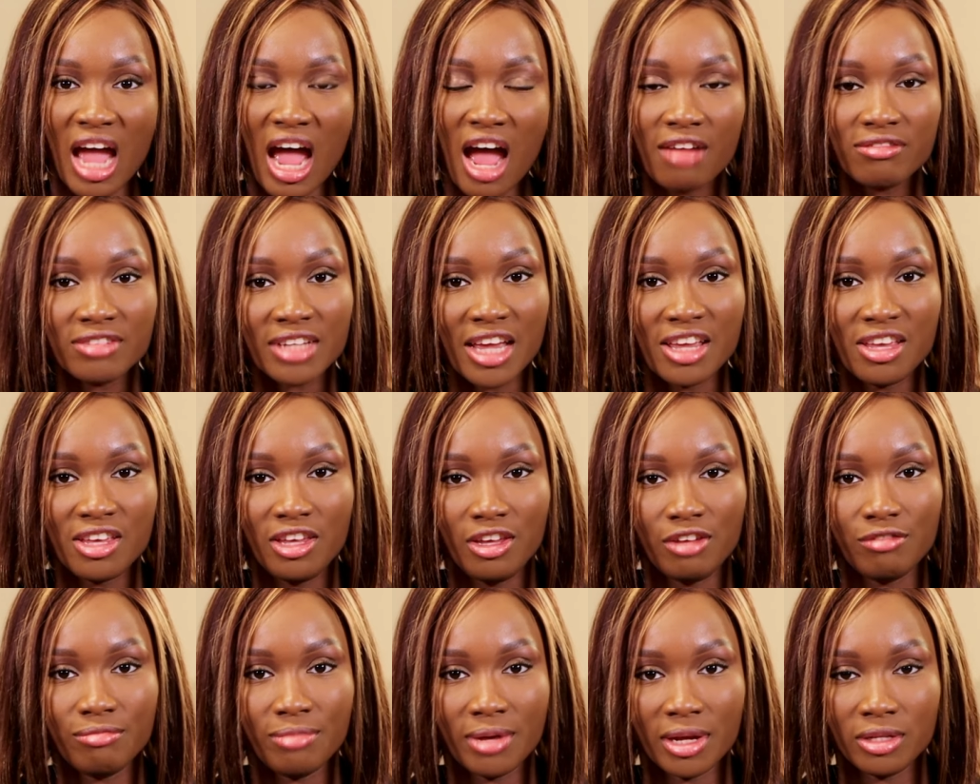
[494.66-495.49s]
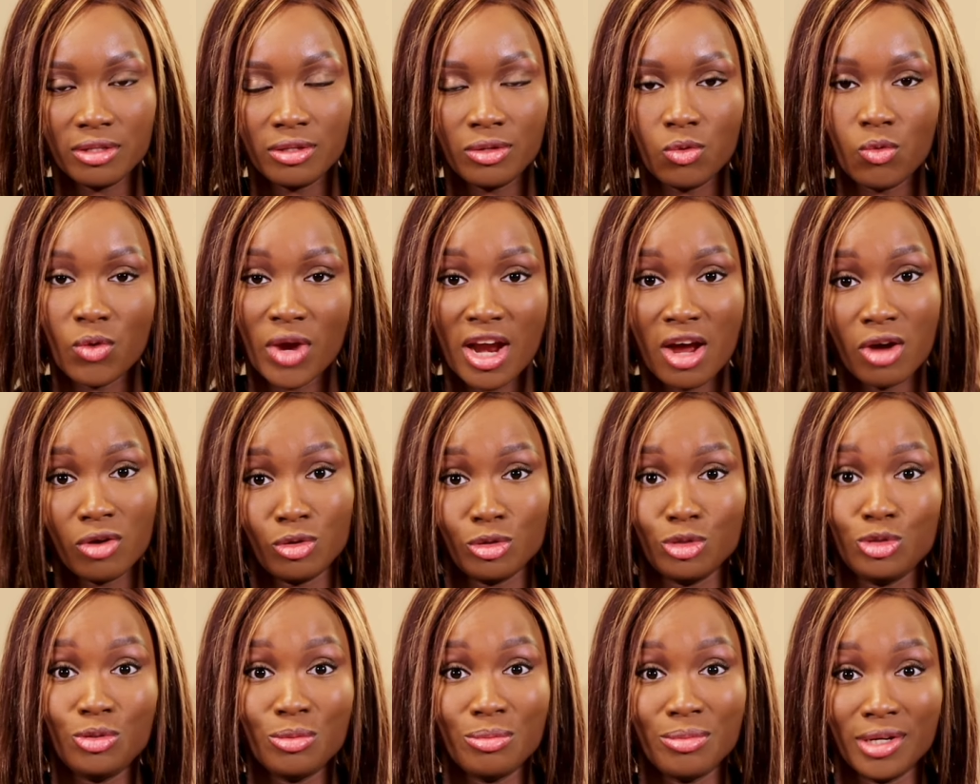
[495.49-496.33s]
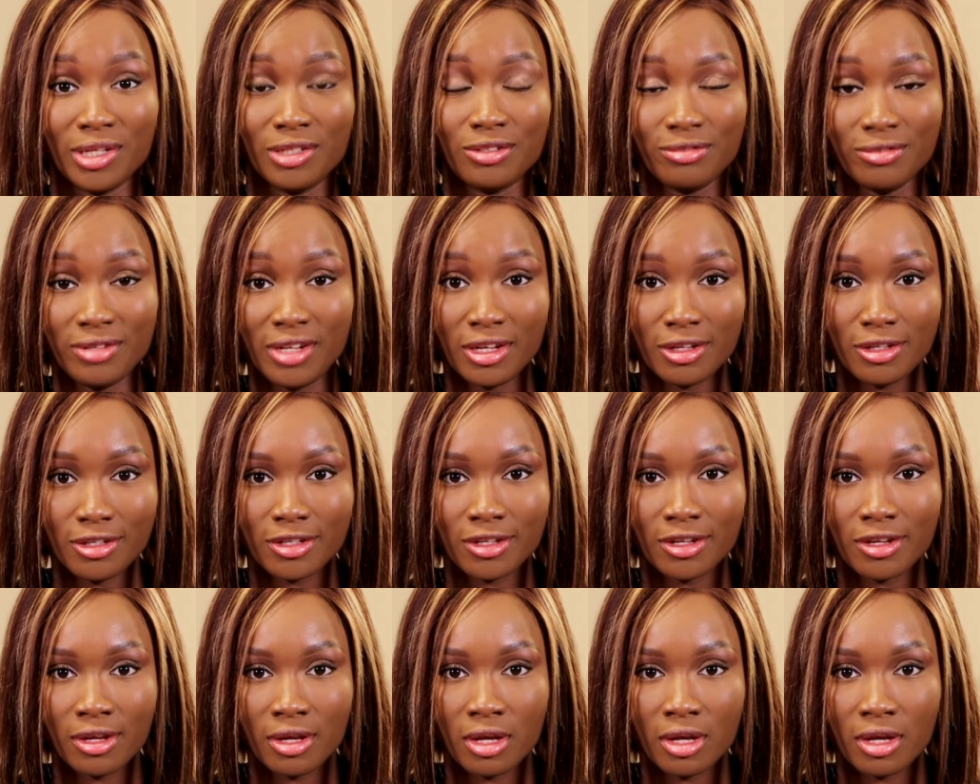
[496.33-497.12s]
after you give birth, whether or not you breastfeed,